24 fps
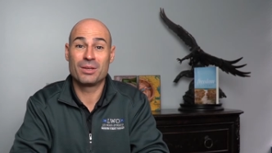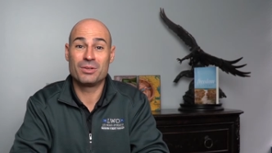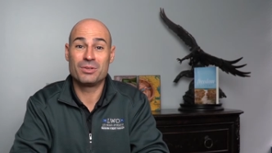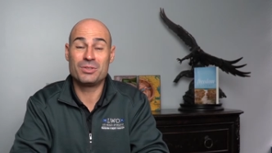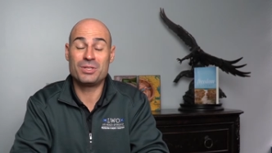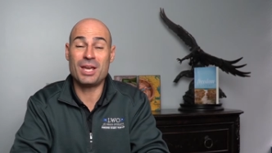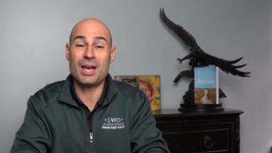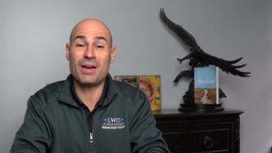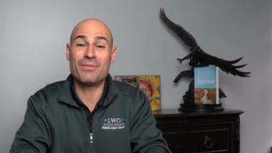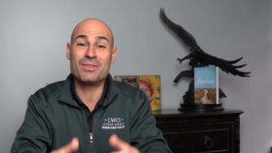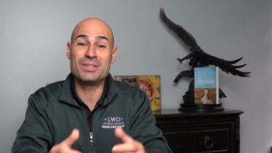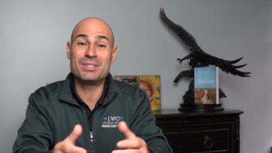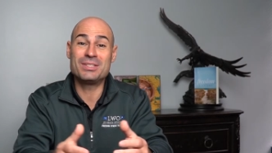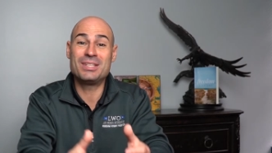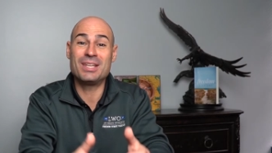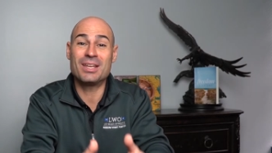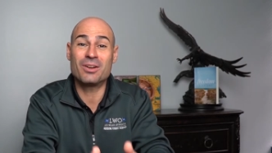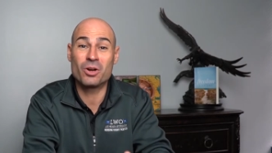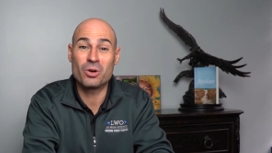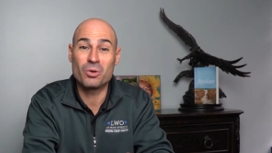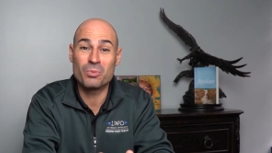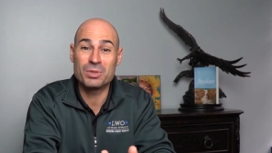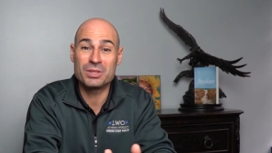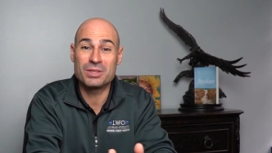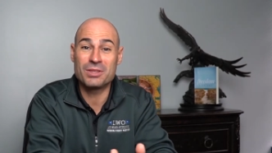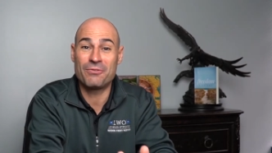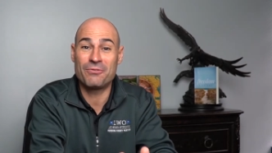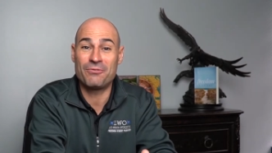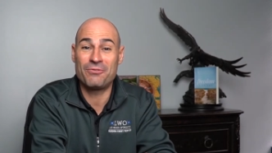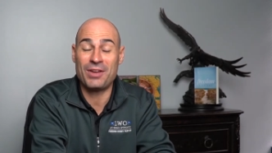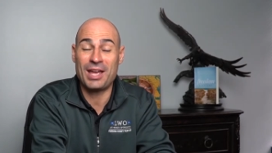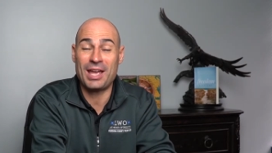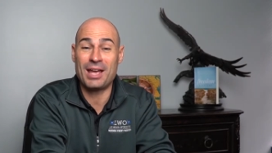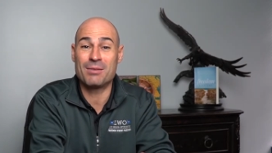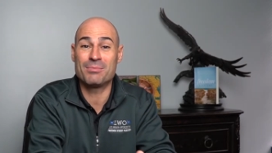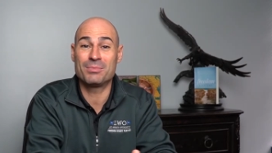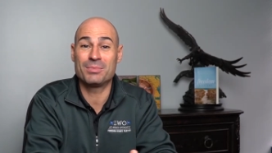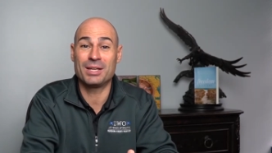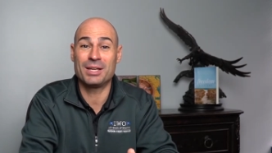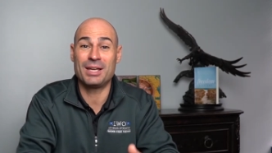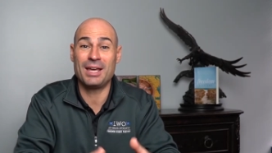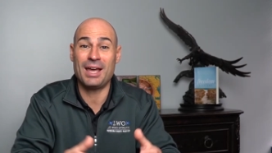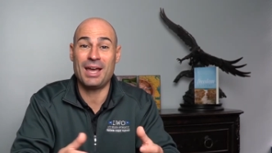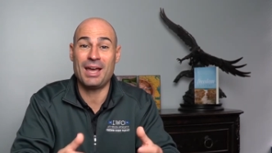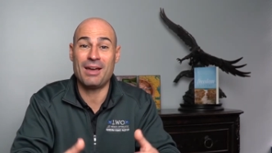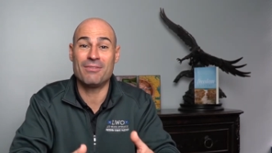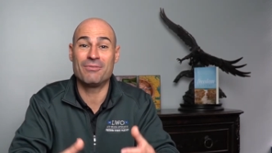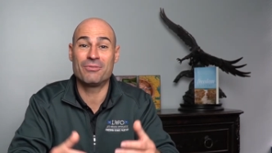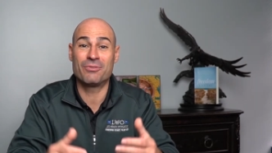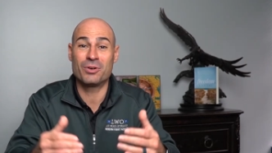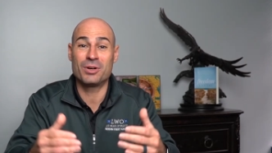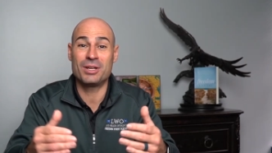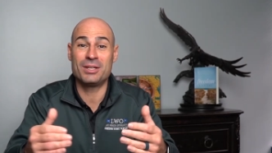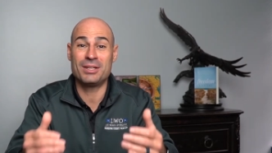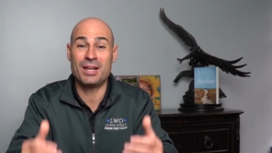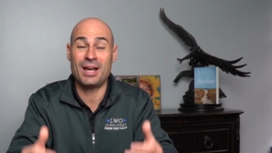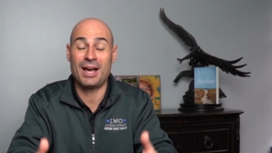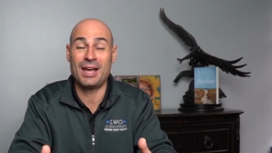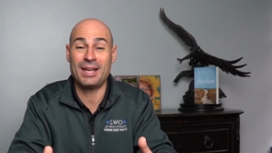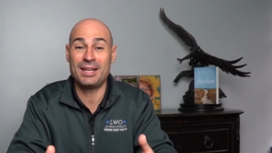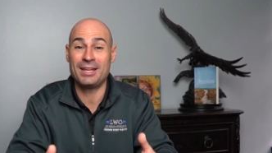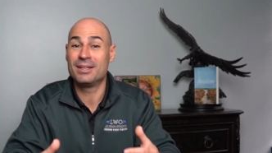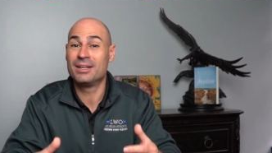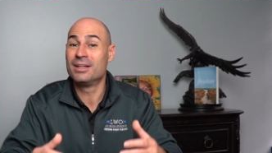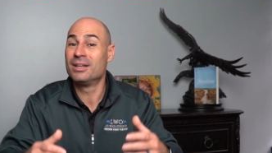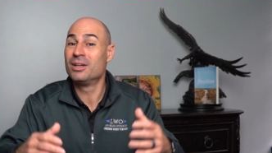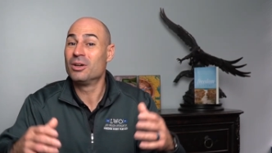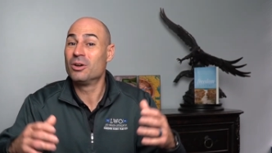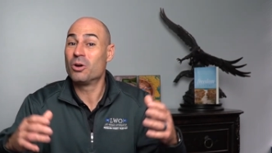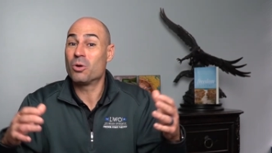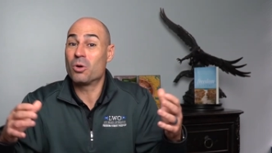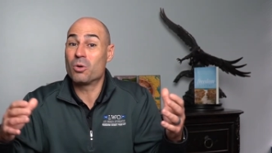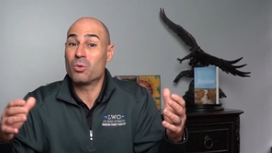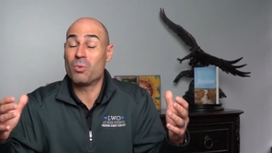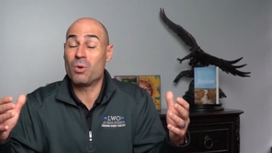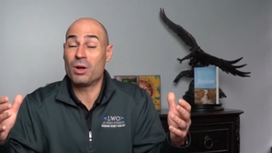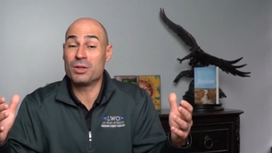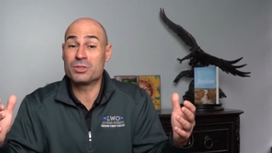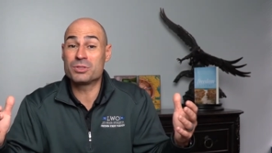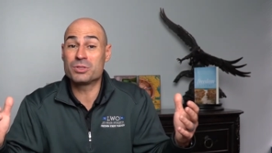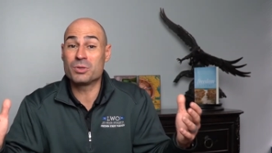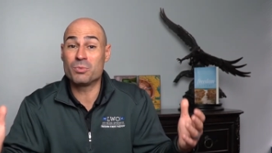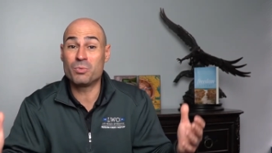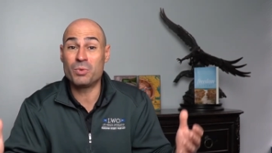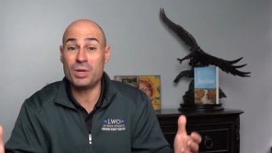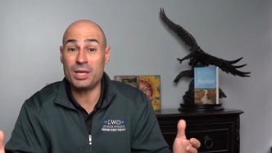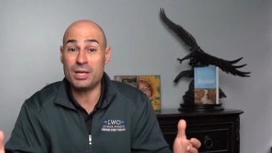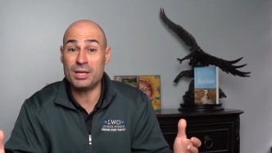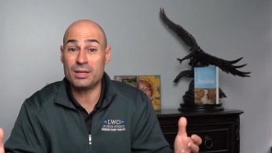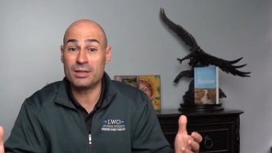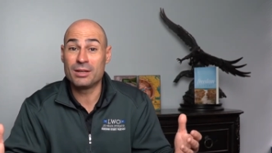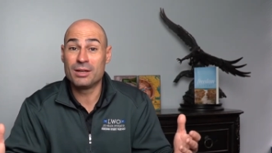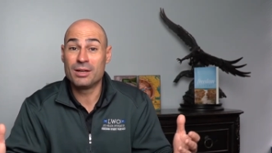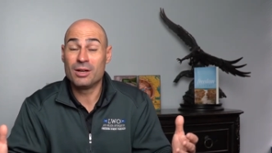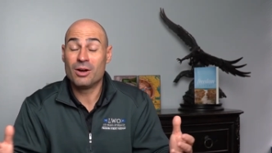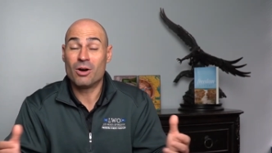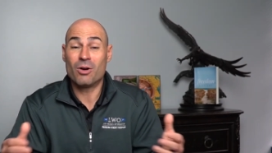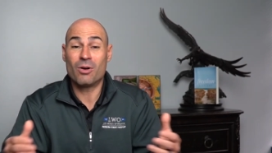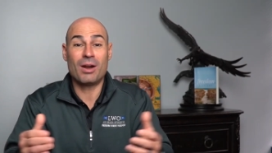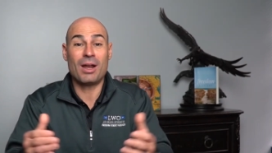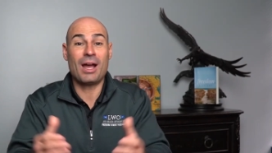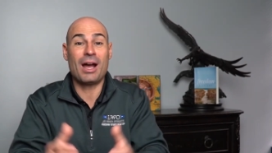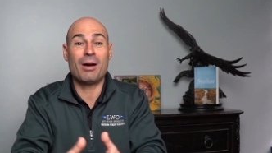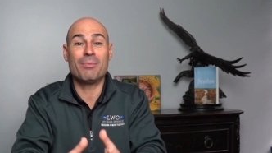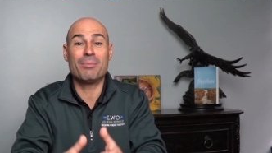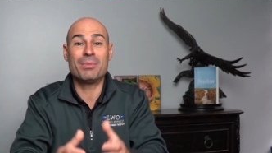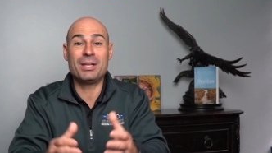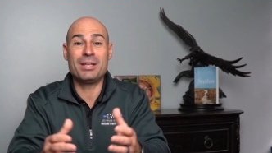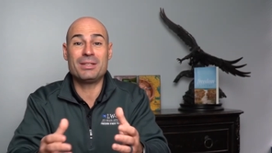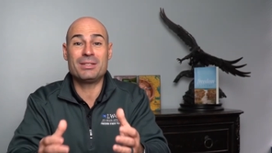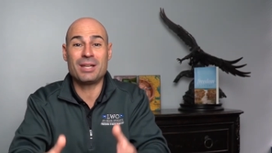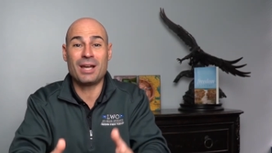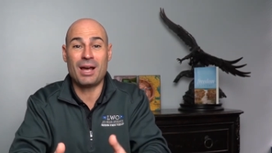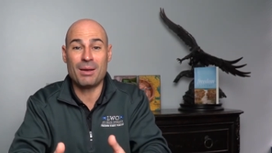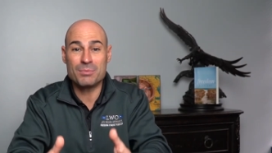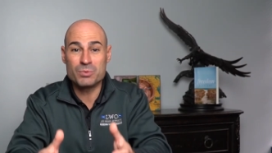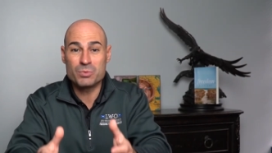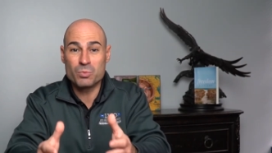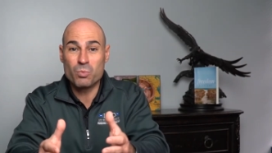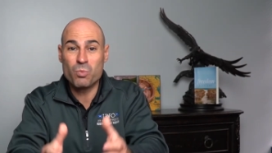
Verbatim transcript: Do you have a dinner with the family every night or once a week or how many times?